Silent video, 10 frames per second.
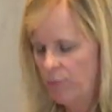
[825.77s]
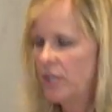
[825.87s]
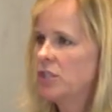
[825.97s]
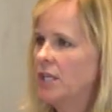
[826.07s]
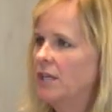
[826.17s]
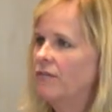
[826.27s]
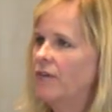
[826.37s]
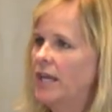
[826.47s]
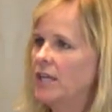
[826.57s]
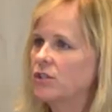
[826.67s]
budgeting, and
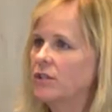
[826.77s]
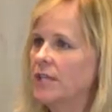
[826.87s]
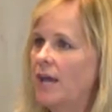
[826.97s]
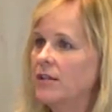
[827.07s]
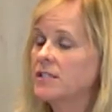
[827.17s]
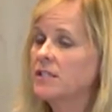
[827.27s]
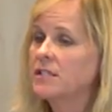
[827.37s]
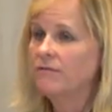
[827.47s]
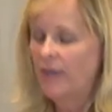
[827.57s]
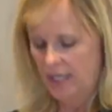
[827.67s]
financial analysis
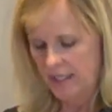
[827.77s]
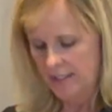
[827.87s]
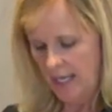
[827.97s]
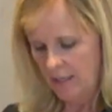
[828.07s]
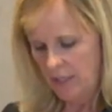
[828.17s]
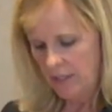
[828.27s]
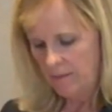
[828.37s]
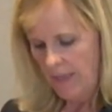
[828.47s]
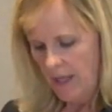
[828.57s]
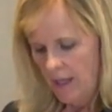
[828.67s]
and finance admin